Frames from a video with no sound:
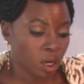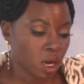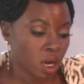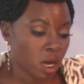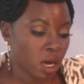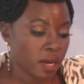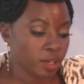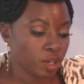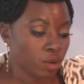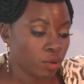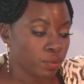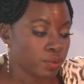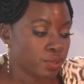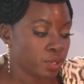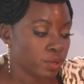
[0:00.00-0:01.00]
You
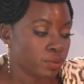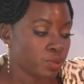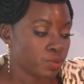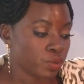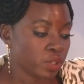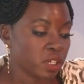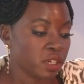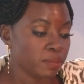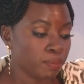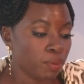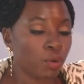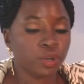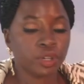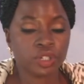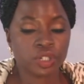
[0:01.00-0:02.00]
know, it was really
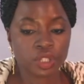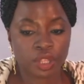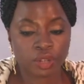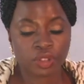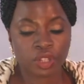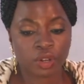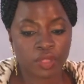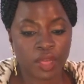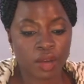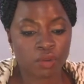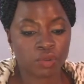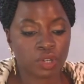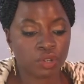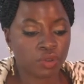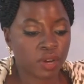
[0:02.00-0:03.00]
important that
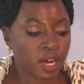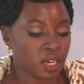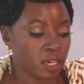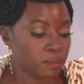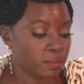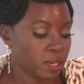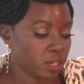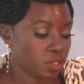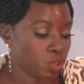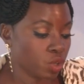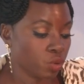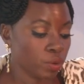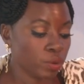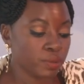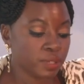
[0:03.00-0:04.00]
reuniting because, you
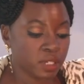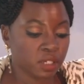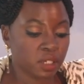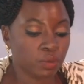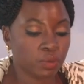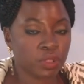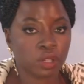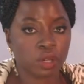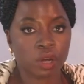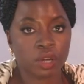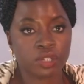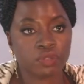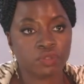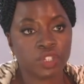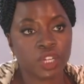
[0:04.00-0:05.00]
know, we were dealing with the
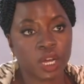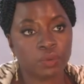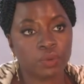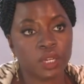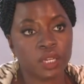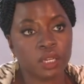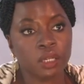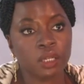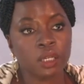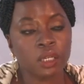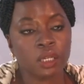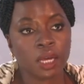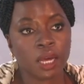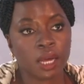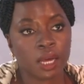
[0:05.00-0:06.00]
loss of Chadwick
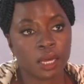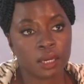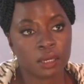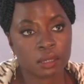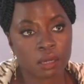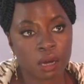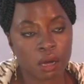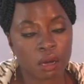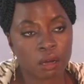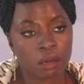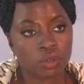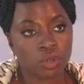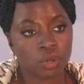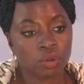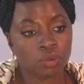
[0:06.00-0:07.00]
and,
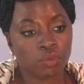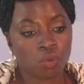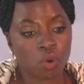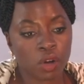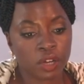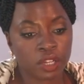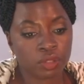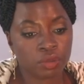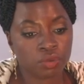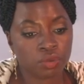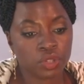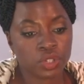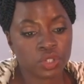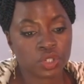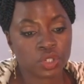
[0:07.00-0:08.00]
you know, walking through
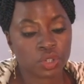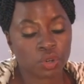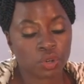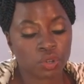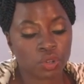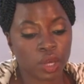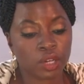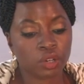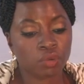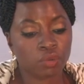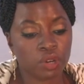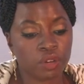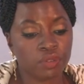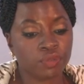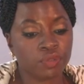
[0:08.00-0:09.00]
that
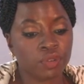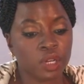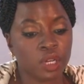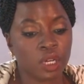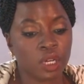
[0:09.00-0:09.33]
grief